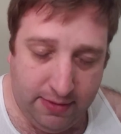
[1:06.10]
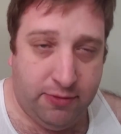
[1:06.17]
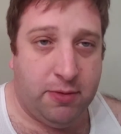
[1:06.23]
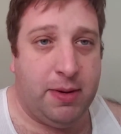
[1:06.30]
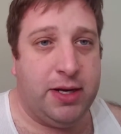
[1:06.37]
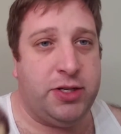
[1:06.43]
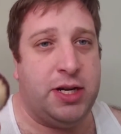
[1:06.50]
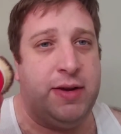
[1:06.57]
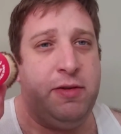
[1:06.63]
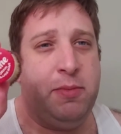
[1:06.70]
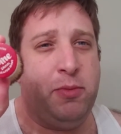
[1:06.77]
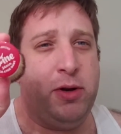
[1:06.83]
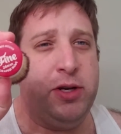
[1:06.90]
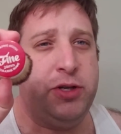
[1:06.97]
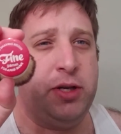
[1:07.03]
for my shaving
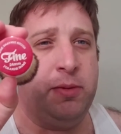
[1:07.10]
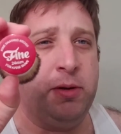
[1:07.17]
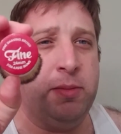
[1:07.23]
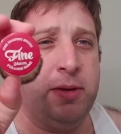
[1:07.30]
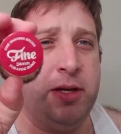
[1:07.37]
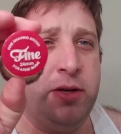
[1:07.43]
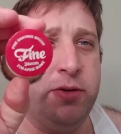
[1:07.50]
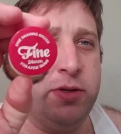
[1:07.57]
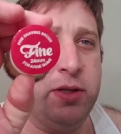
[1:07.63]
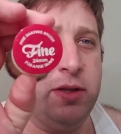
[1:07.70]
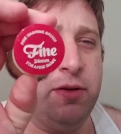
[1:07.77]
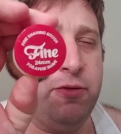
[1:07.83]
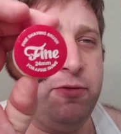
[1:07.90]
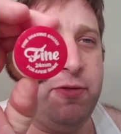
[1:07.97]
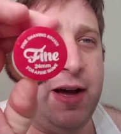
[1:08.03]
brush I'm going to be using
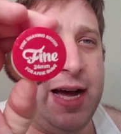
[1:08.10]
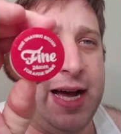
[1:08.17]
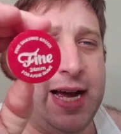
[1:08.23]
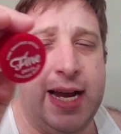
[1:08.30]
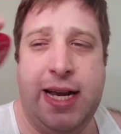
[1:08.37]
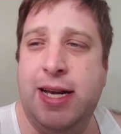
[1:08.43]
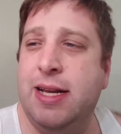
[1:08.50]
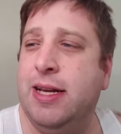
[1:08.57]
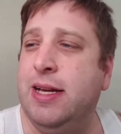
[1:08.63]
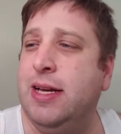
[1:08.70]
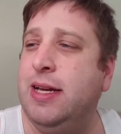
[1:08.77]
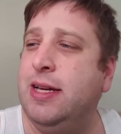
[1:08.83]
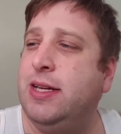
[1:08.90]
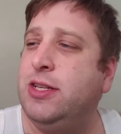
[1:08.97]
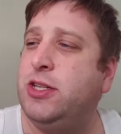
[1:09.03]
the fine
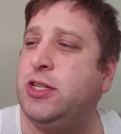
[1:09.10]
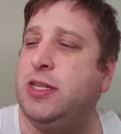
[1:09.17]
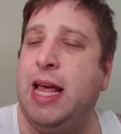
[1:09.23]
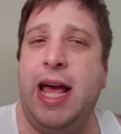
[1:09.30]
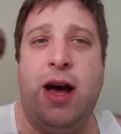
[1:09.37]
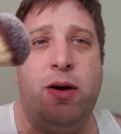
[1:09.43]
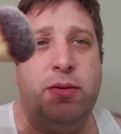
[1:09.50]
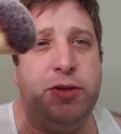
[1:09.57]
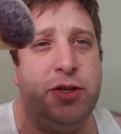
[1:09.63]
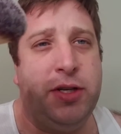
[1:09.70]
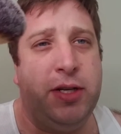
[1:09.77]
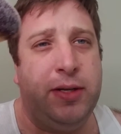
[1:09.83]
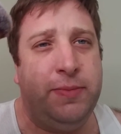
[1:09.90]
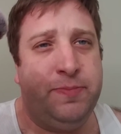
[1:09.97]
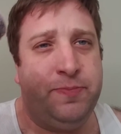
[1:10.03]
stout